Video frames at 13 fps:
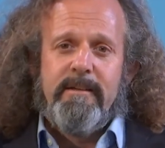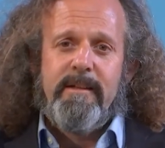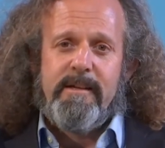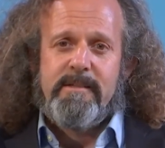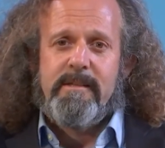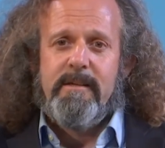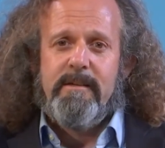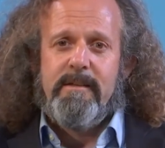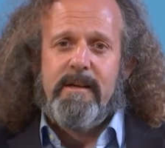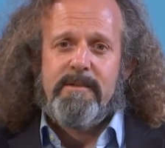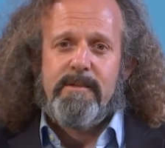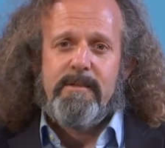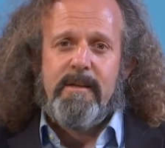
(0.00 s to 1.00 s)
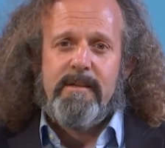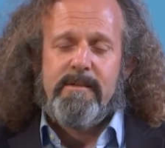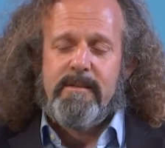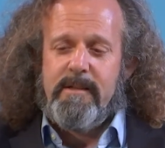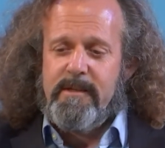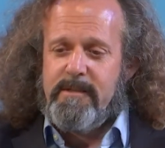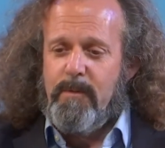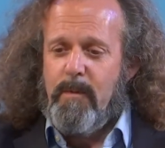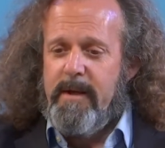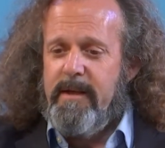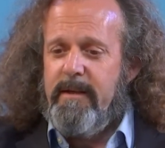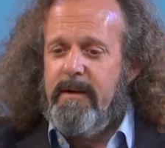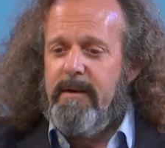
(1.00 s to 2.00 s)
That's the
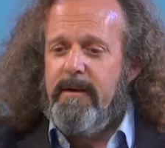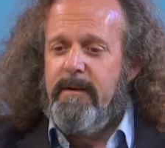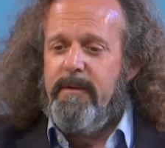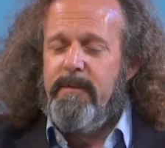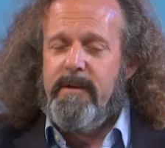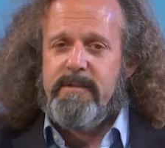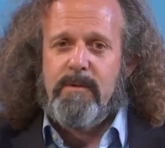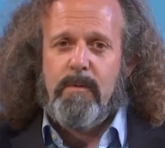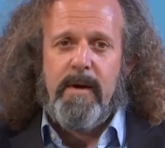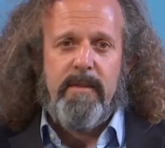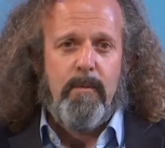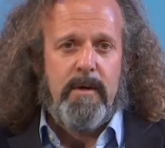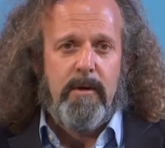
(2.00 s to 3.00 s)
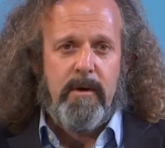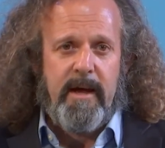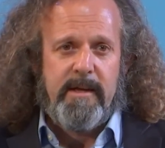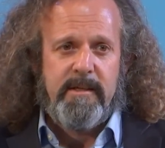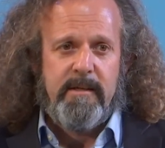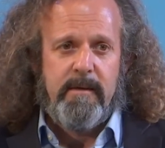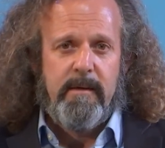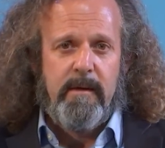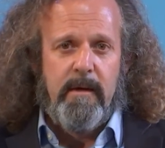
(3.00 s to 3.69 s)
way that we look at it.